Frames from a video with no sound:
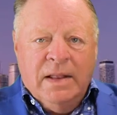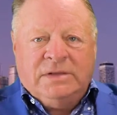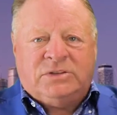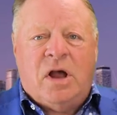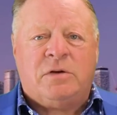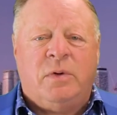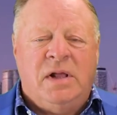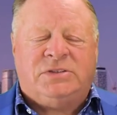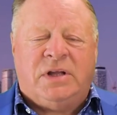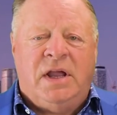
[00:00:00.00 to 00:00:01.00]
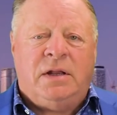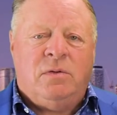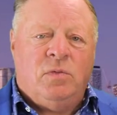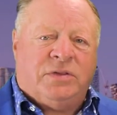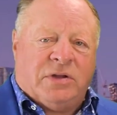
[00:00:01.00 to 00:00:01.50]
Let's talk real
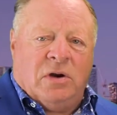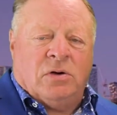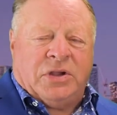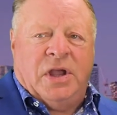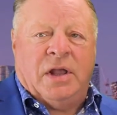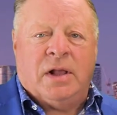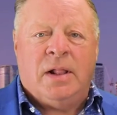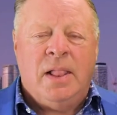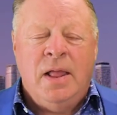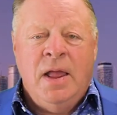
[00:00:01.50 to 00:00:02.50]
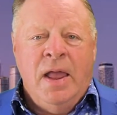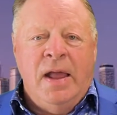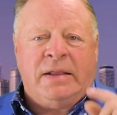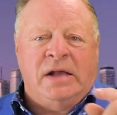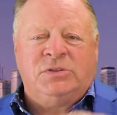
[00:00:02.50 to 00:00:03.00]
estate with Daryl King.
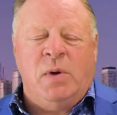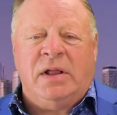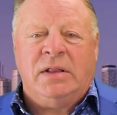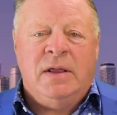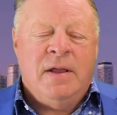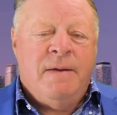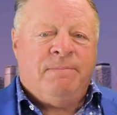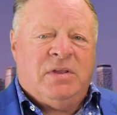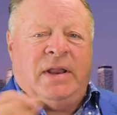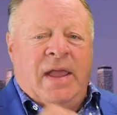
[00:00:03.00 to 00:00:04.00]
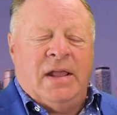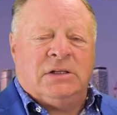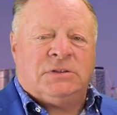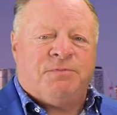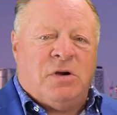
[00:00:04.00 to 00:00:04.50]
And guess what?
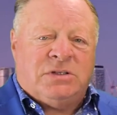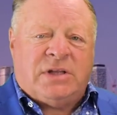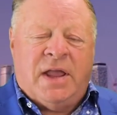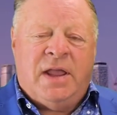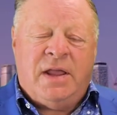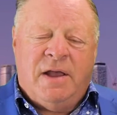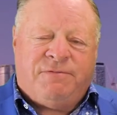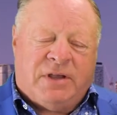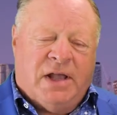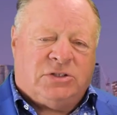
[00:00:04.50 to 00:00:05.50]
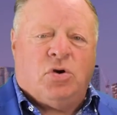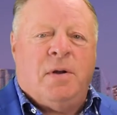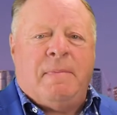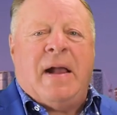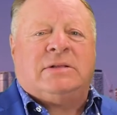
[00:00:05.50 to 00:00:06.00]
Today's first day of kids
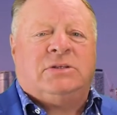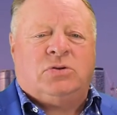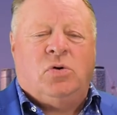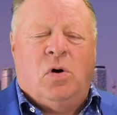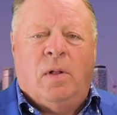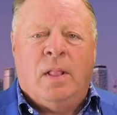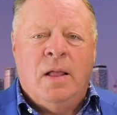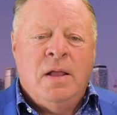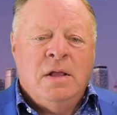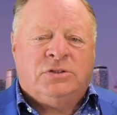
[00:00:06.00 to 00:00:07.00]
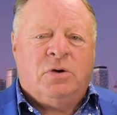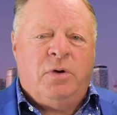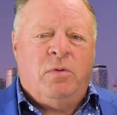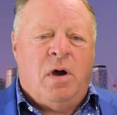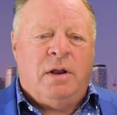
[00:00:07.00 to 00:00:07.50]
going back to school. So
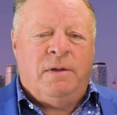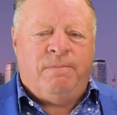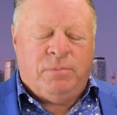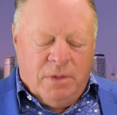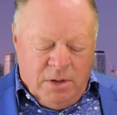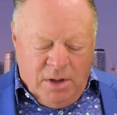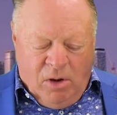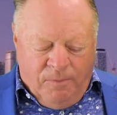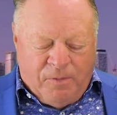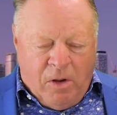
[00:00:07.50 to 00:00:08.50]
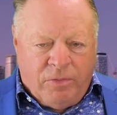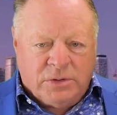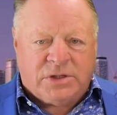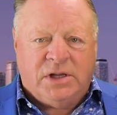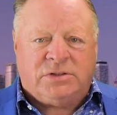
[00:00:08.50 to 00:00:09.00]
we want to hope all
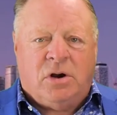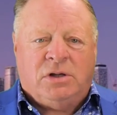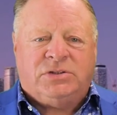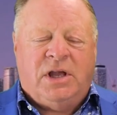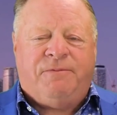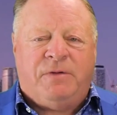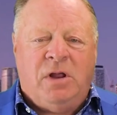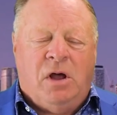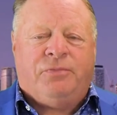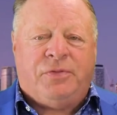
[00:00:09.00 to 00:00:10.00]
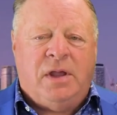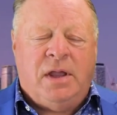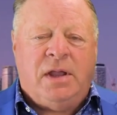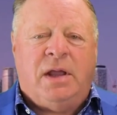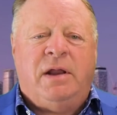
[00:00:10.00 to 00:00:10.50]
those kids are all safe and
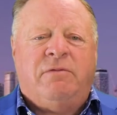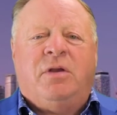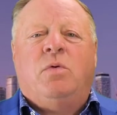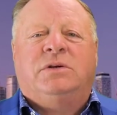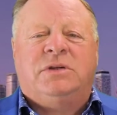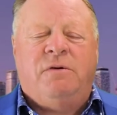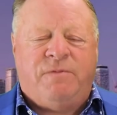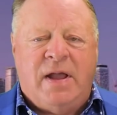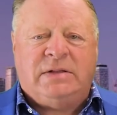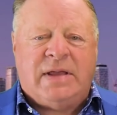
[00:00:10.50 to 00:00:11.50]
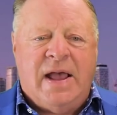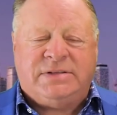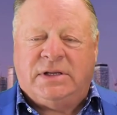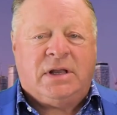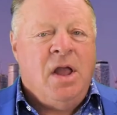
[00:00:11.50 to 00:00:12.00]
healthy and everything works out
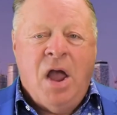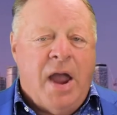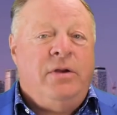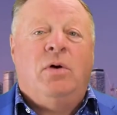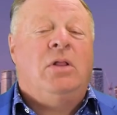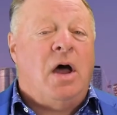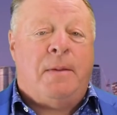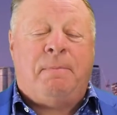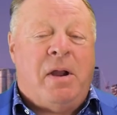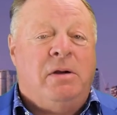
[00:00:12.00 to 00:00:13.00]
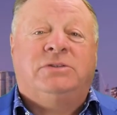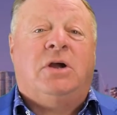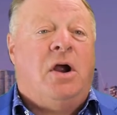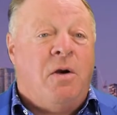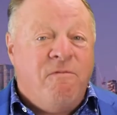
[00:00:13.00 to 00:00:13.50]
fantastic. I know a lot of parents
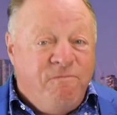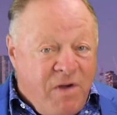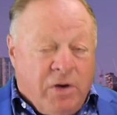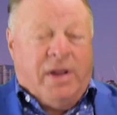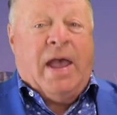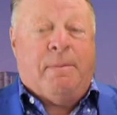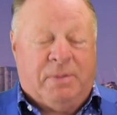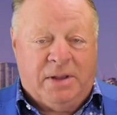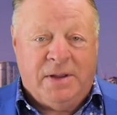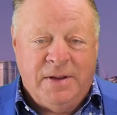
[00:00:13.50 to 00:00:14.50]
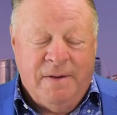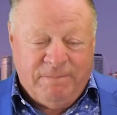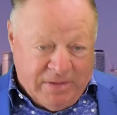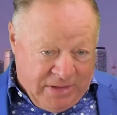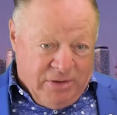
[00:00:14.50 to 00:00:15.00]
are very happy
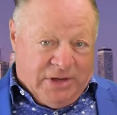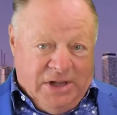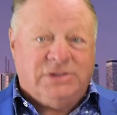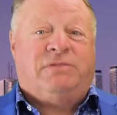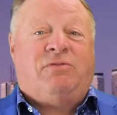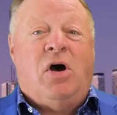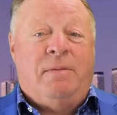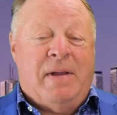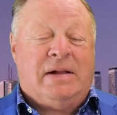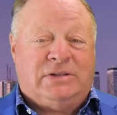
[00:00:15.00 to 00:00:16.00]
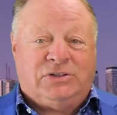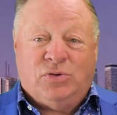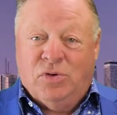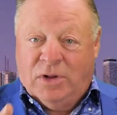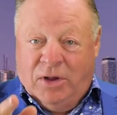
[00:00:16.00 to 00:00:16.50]
that their kids have gone back to
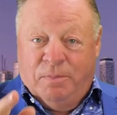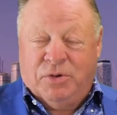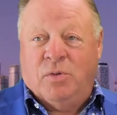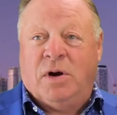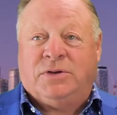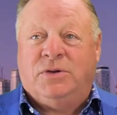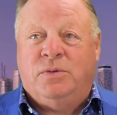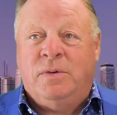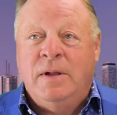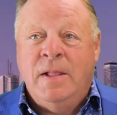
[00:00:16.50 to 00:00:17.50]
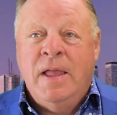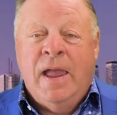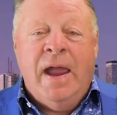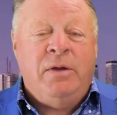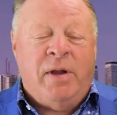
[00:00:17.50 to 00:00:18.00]
school. I hope you are too.
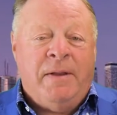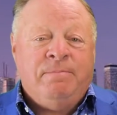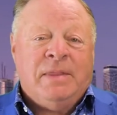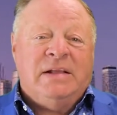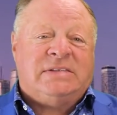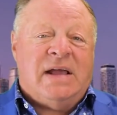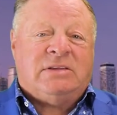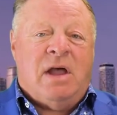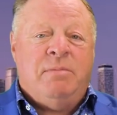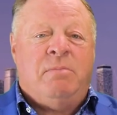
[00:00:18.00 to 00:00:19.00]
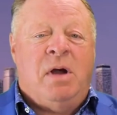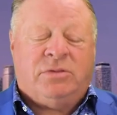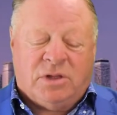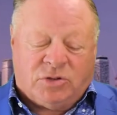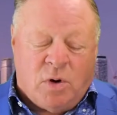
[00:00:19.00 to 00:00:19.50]
Anyway, it's that time of
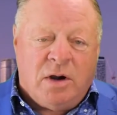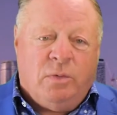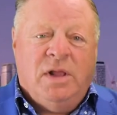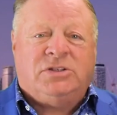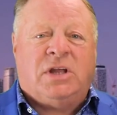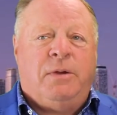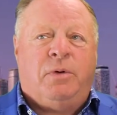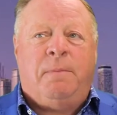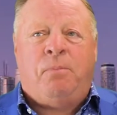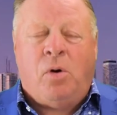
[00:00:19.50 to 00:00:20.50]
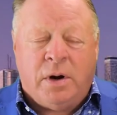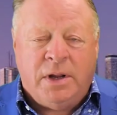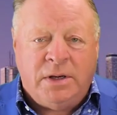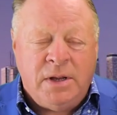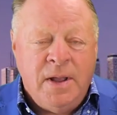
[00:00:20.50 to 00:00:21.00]
month that Toronto Real Estate
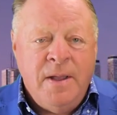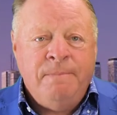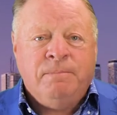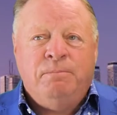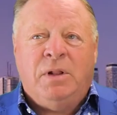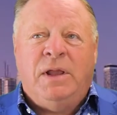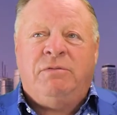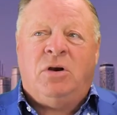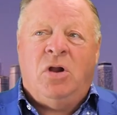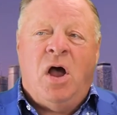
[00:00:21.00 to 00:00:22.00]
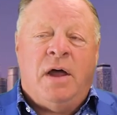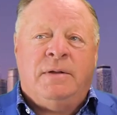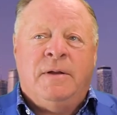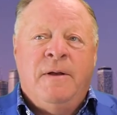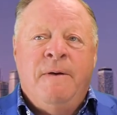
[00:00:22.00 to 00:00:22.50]
reported, believe it or
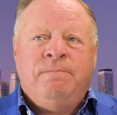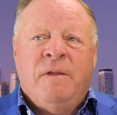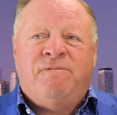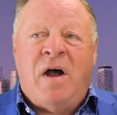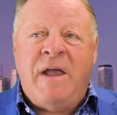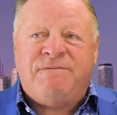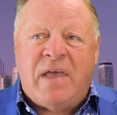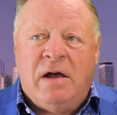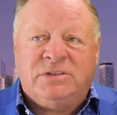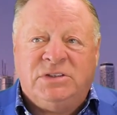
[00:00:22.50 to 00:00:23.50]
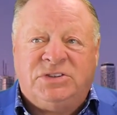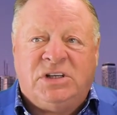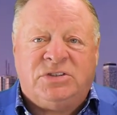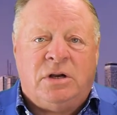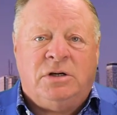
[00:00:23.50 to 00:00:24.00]
not,
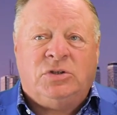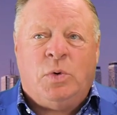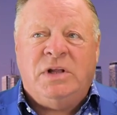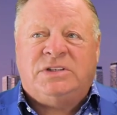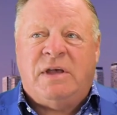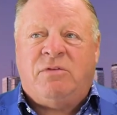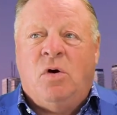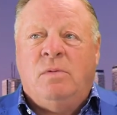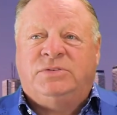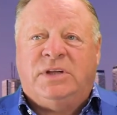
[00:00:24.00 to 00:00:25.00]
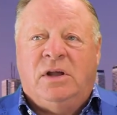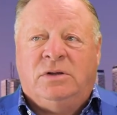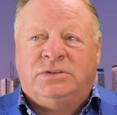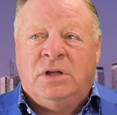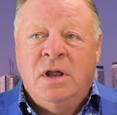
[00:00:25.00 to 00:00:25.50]
5,627 home
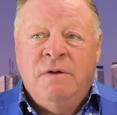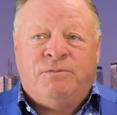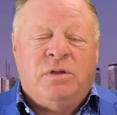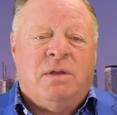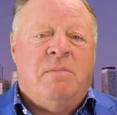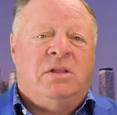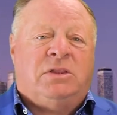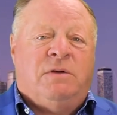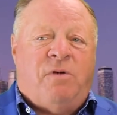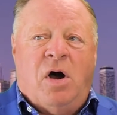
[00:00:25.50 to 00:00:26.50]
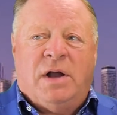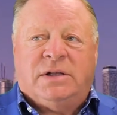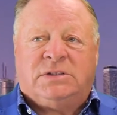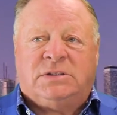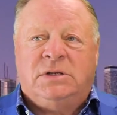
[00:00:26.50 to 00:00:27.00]
sales for the month of
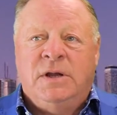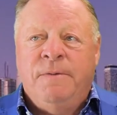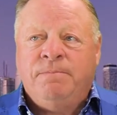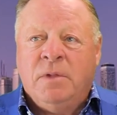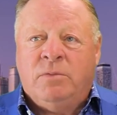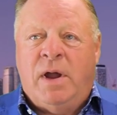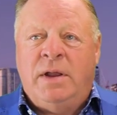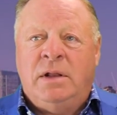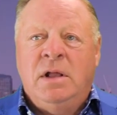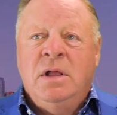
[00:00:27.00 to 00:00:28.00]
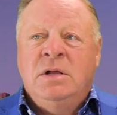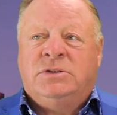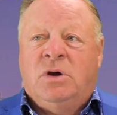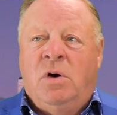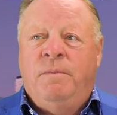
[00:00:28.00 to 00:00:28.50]
August, right?
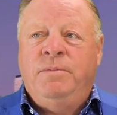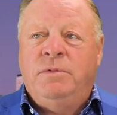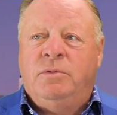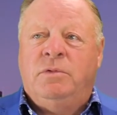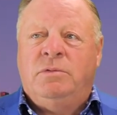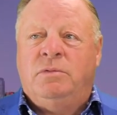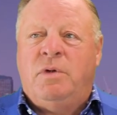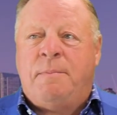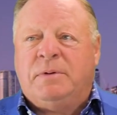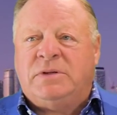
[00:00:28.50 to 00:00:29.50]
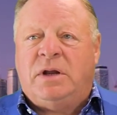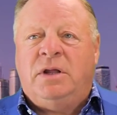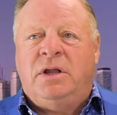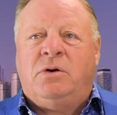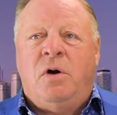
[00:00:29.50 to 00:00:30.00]
So
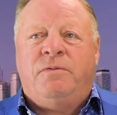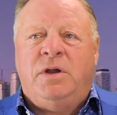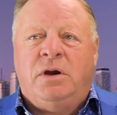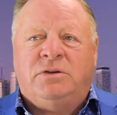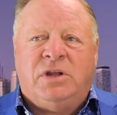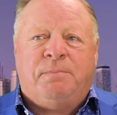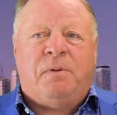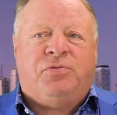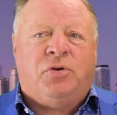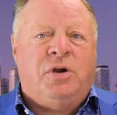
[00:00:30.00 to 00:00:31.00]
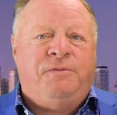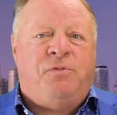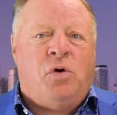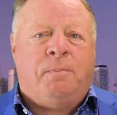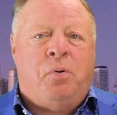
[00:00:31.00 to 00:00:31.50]
representing a year-over-year dip of
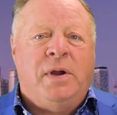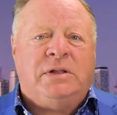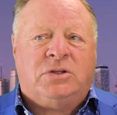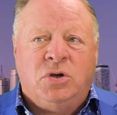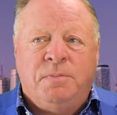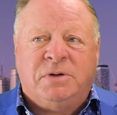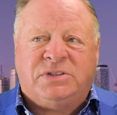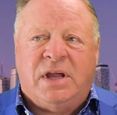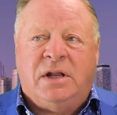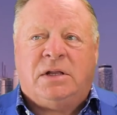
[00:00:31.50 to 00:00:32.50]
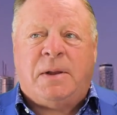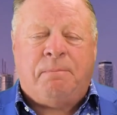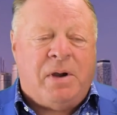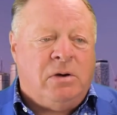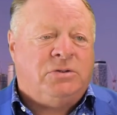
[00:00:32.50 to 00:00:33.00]
34.2%
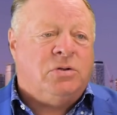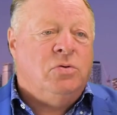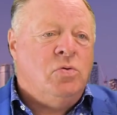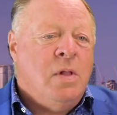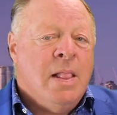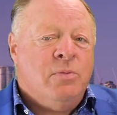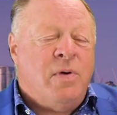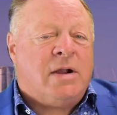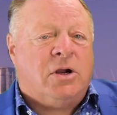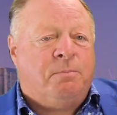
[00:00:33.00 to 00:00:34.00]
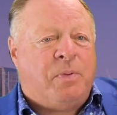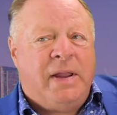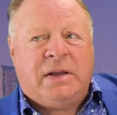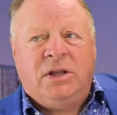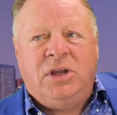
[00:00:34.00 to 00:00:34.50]
compared to
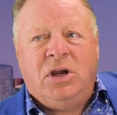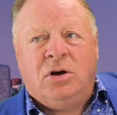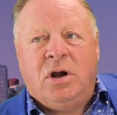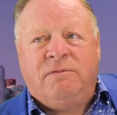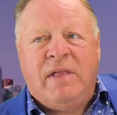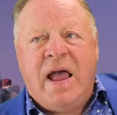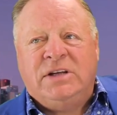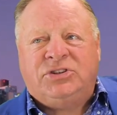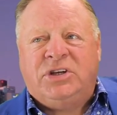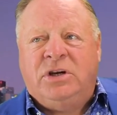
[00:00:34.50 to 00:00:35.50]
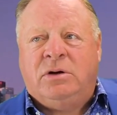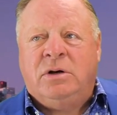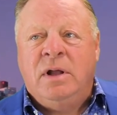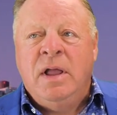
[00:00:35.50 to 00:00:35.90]
record-breaking year of last year.